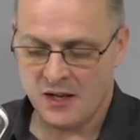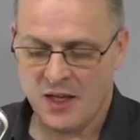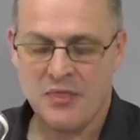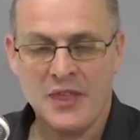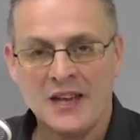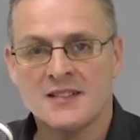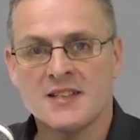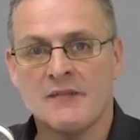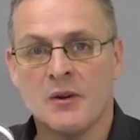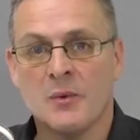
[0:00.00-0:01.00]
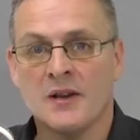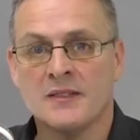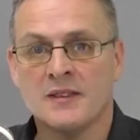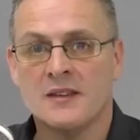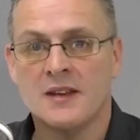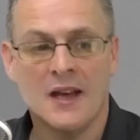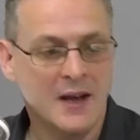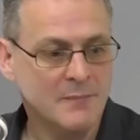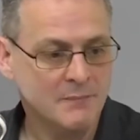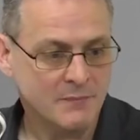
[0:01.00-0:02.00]
thanks everyone.
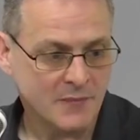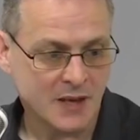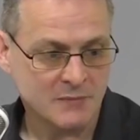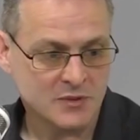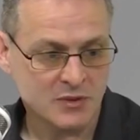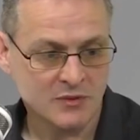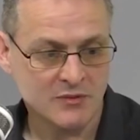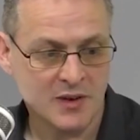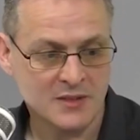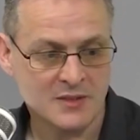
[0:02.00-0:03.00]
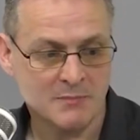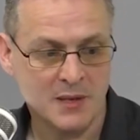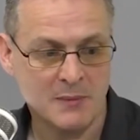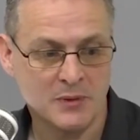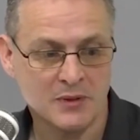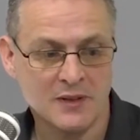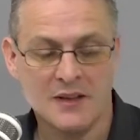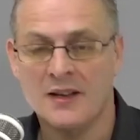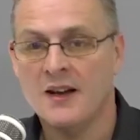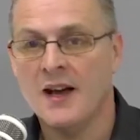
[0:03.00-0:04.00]
I'm sure there are some people.
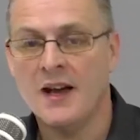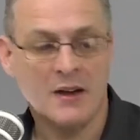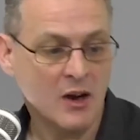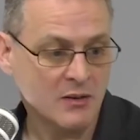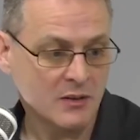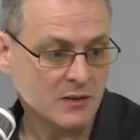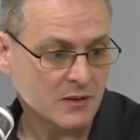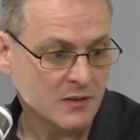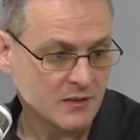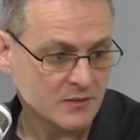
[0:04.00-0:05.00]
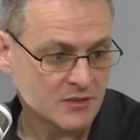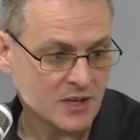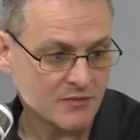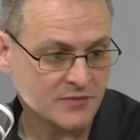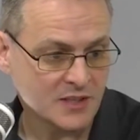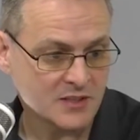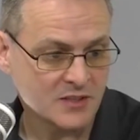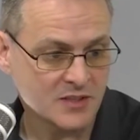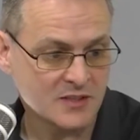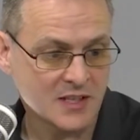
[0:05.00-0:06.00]
Oh look, Jeff Dixon
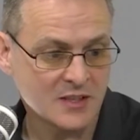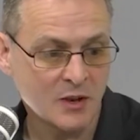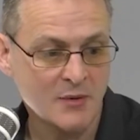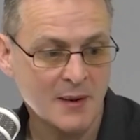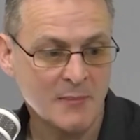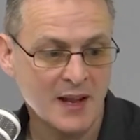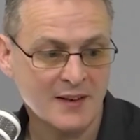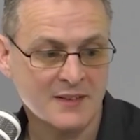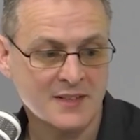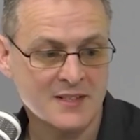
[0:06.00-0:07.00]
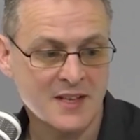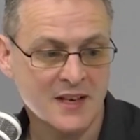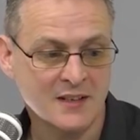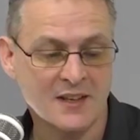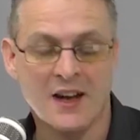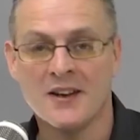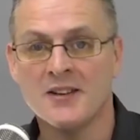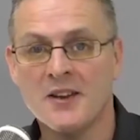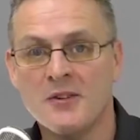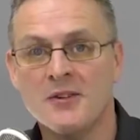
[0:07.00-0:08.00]
just said no lip lag at this end, and I
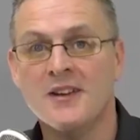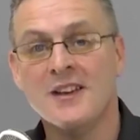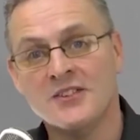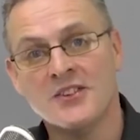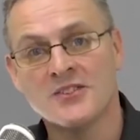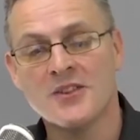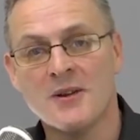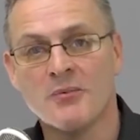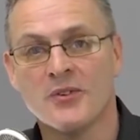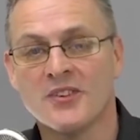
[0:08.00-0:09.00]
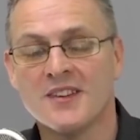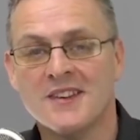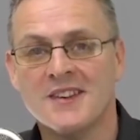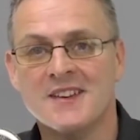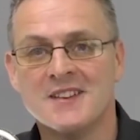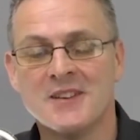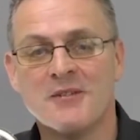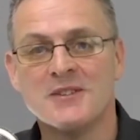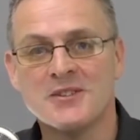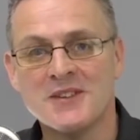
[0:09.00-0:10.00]
know he's in Cyprus. So if
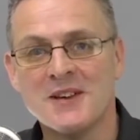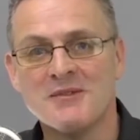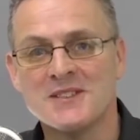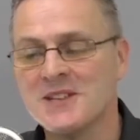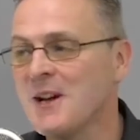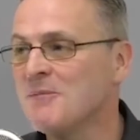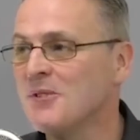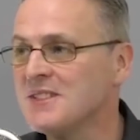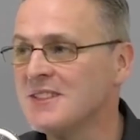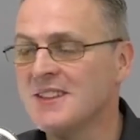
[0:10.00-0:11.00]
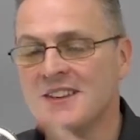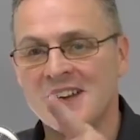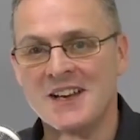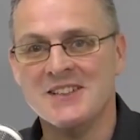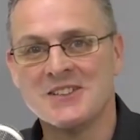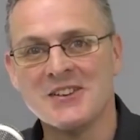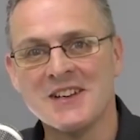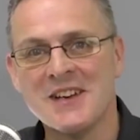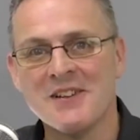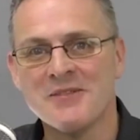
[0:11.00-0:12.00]
it's good enough for Cyprus, it's good
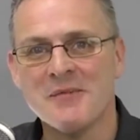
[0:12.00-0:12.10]
enough for